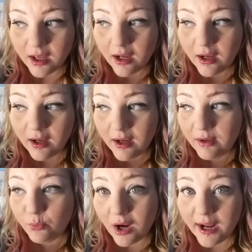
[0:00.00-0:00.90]
uh,
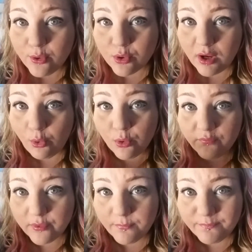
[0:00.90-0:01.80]
where I order, I order
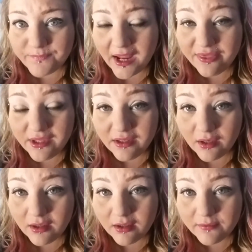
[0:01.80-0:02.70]
it from, I
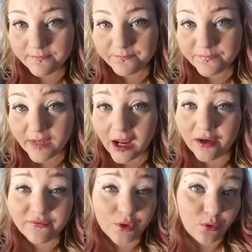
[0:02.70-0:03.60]
think, I
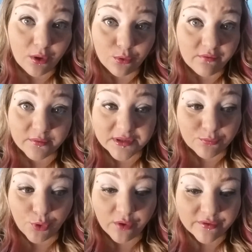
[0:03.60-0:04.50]
don't even know where I order it from,
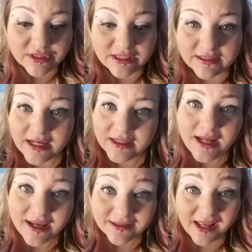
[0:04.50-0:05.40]
somewhere overseas, and it
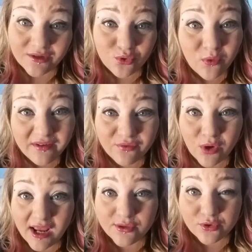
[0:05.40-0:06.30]
takes like
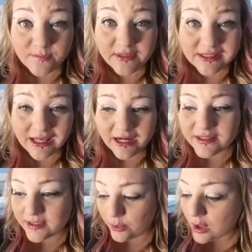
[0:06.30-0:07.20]
twenty-four days or something to get
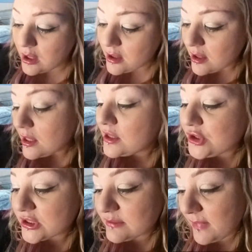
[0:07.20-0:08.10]
it. So
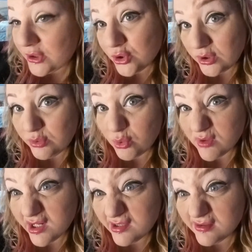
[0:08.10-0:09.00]
just make sure you don't
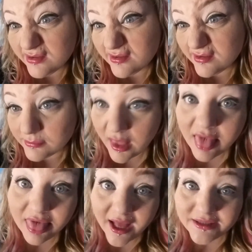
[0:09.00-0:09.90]
run out, because
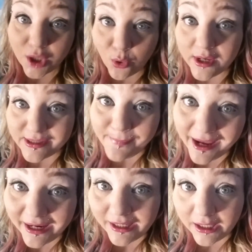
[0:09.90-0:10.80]
that's always a
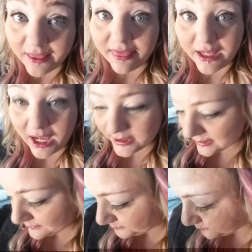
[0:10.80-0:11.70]
pain in the
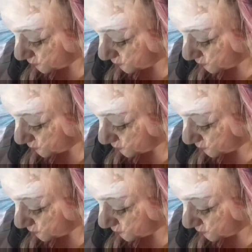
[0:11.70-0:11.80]
ass.